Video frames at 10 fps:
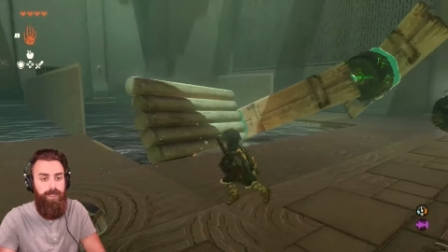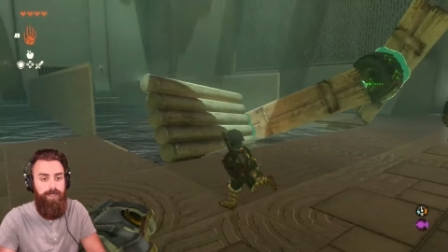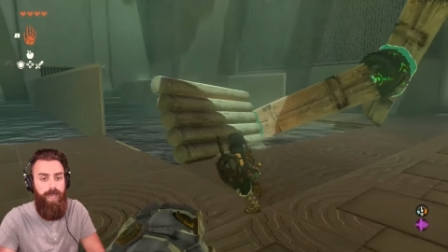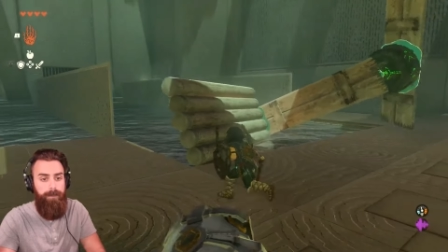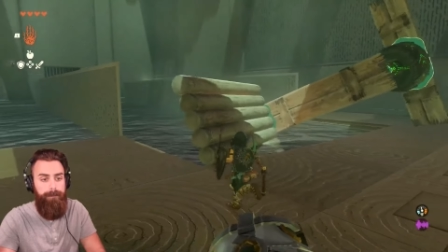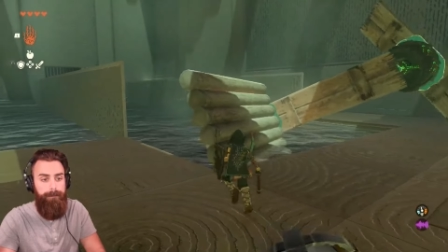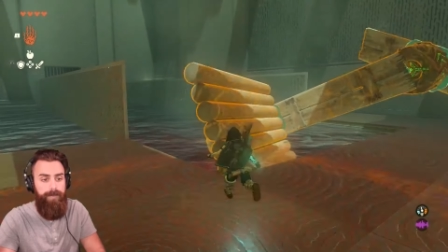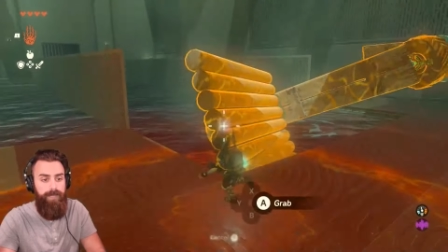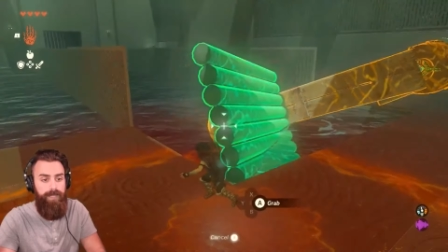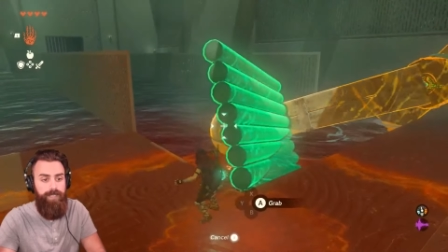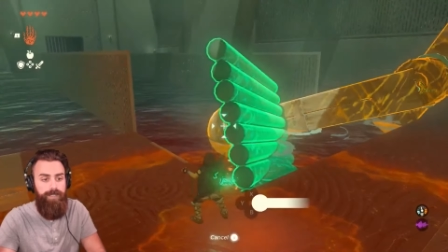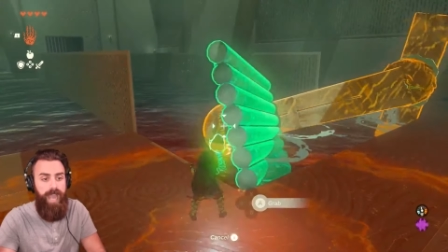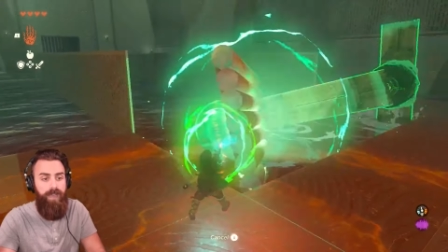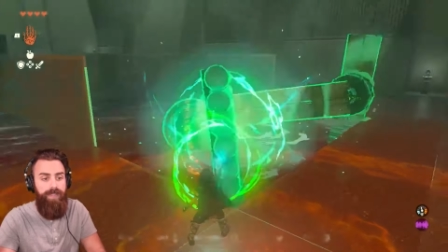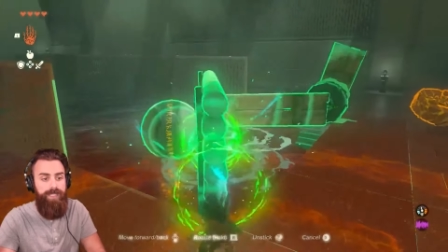Yep. So
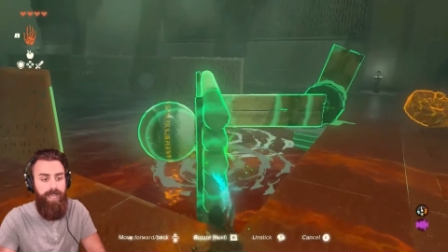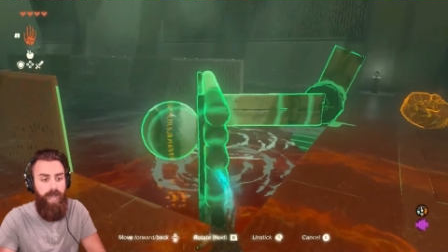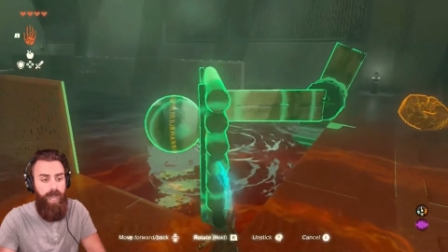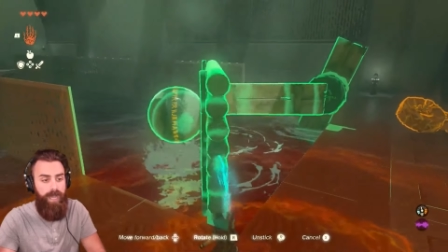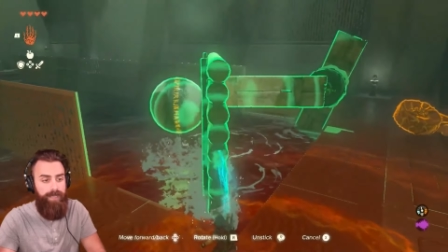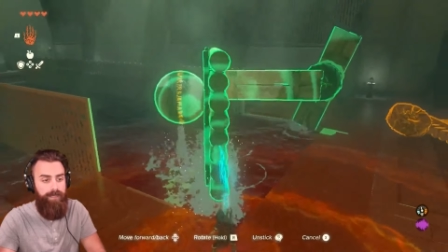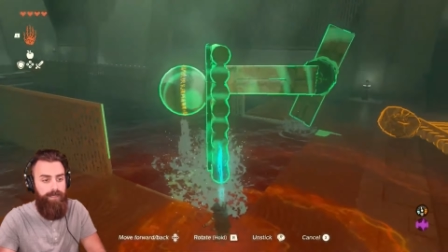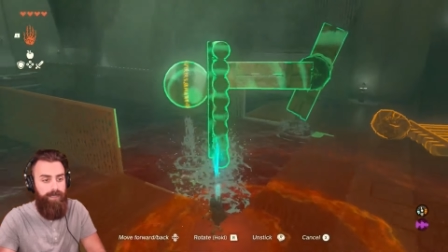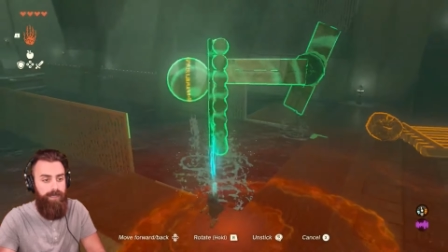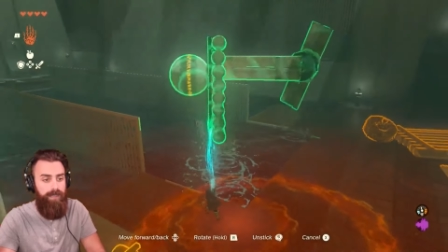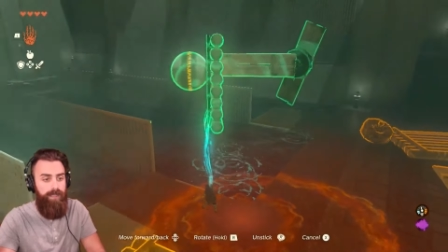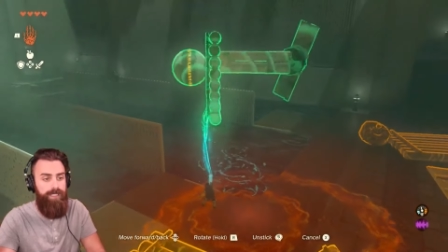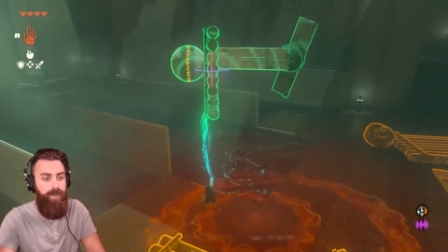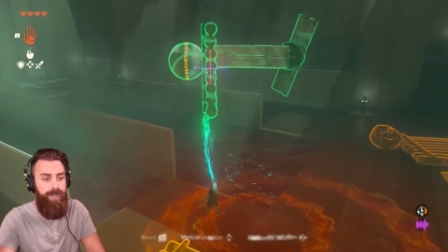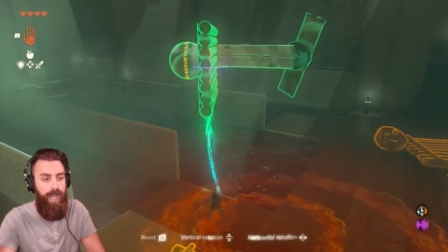now that it's on,
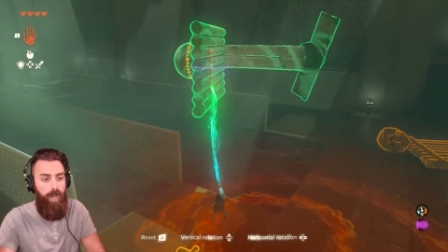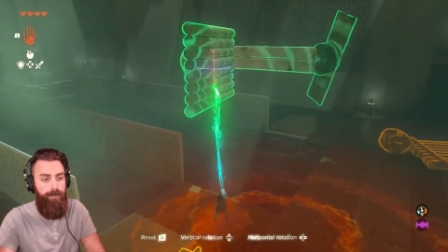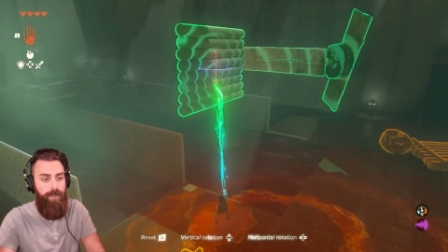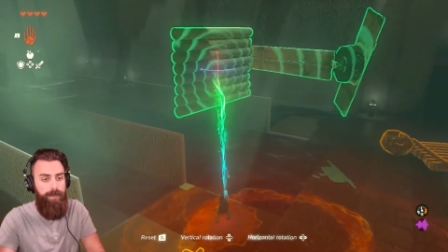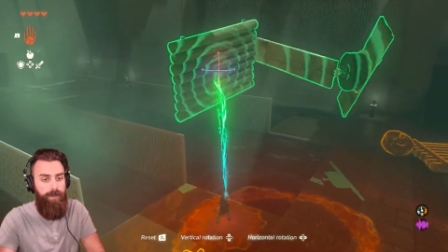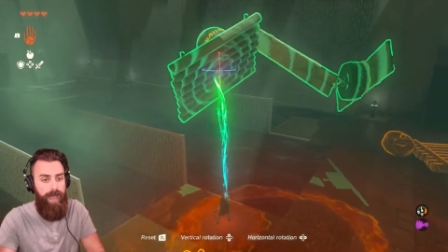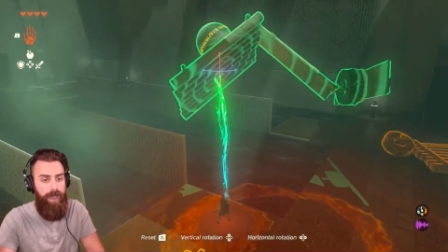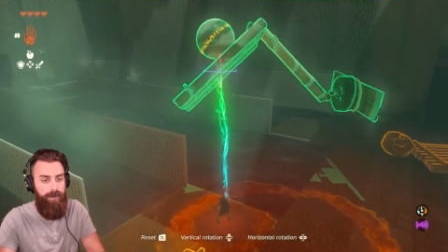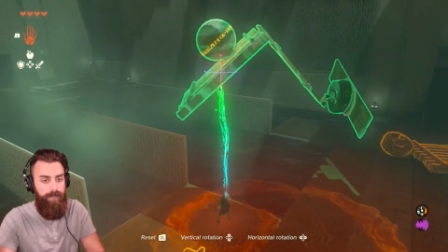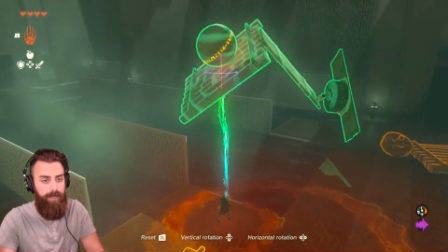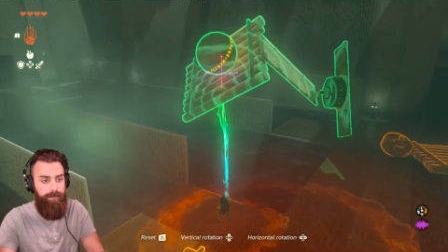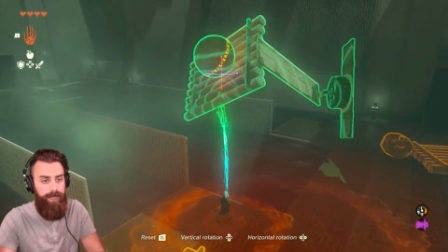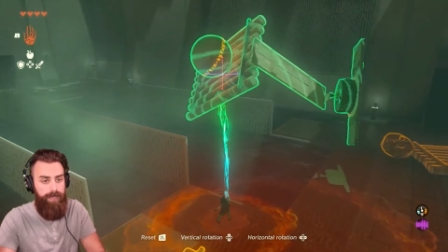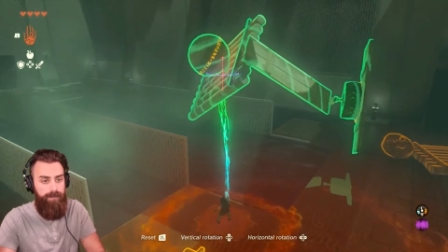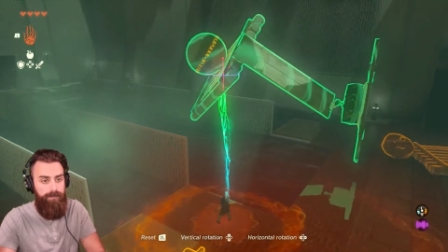let's go ahead and help the boat out a little
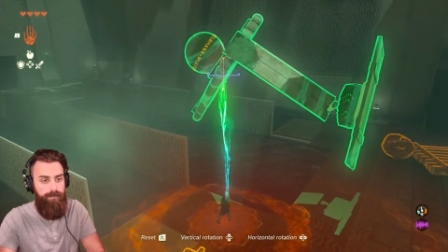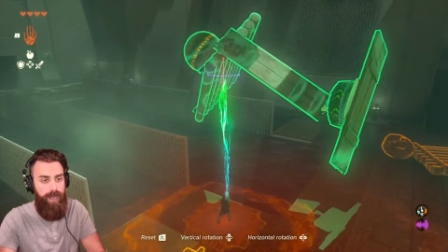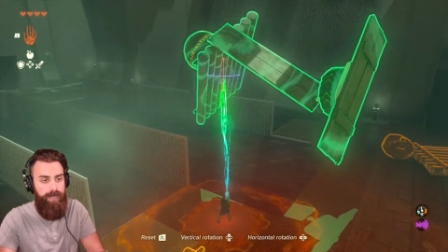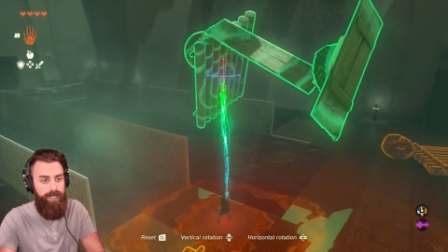bit, right?